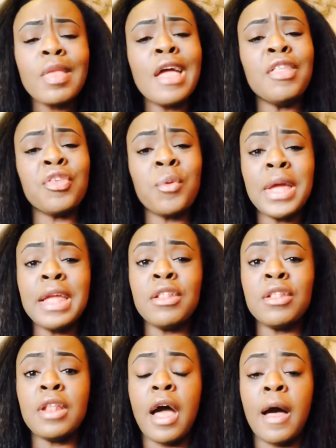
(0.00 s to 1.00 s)
And so
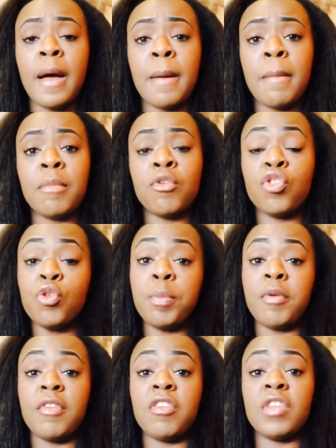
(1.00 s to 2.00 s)
in
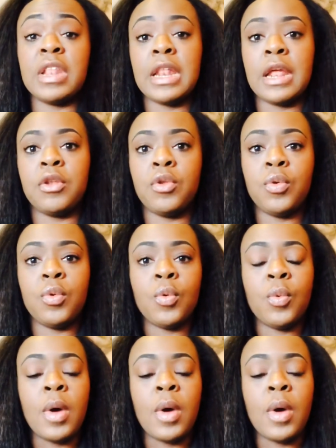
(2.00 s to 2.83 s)
supervision that I do